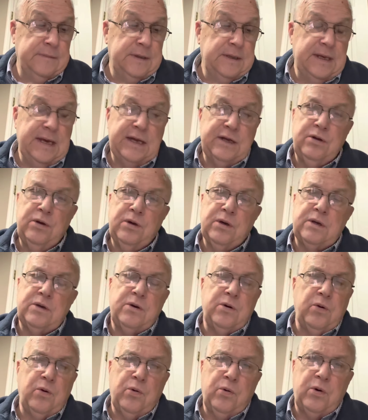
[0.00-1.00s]
It took
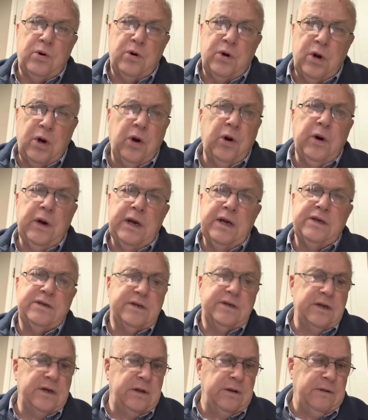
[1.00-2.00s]
courage
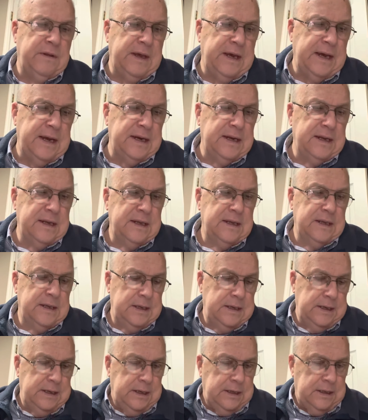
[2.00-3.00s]
to do that.
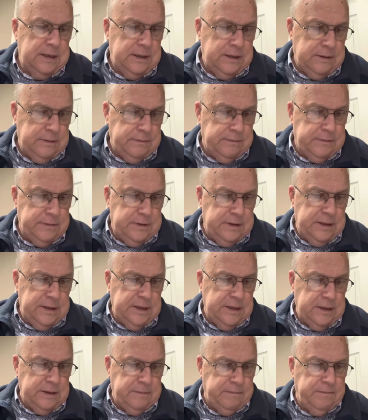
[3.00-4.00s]

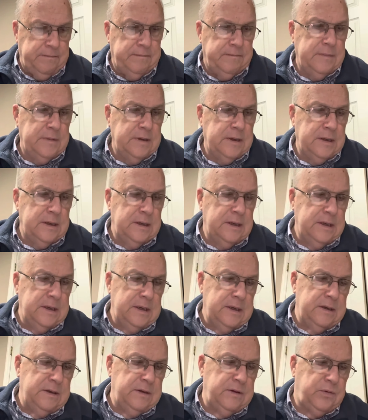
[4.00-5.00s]
The
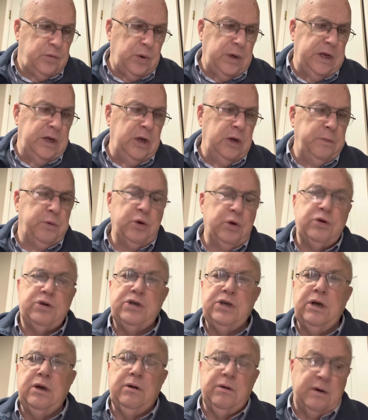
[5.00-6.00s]
three Hebrew
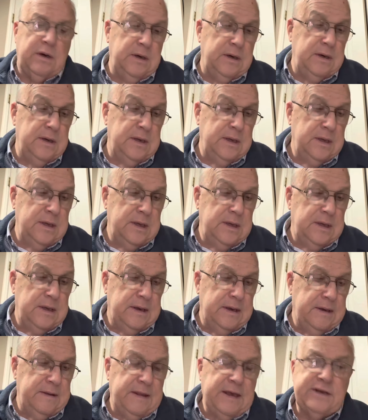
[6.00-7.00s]
children.
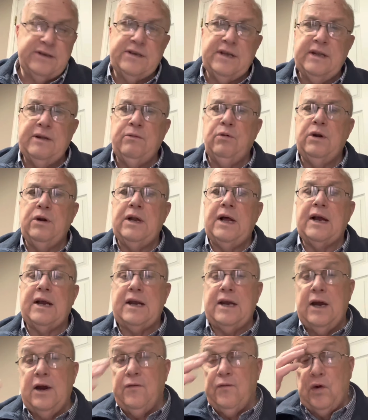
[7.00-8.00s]
And they said that we're not
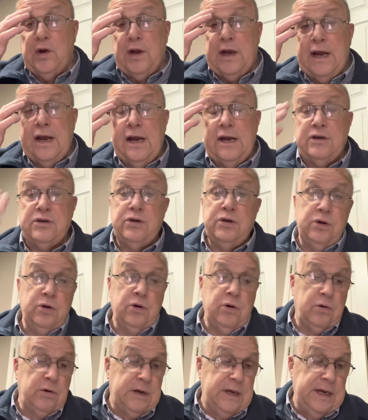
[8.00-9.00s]
careful to answer
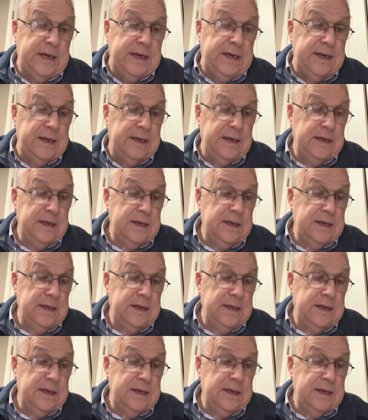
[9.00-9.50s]
you, O king.